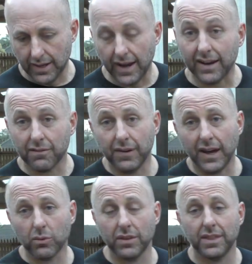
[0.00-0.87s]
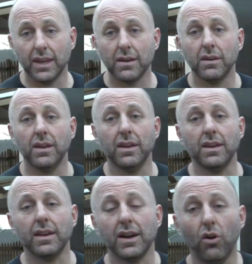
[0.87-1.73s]
And in fact, with
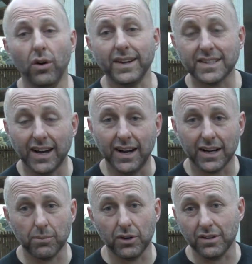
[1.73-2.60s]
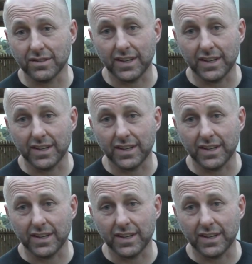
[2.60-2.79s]
the Hoyt target bows,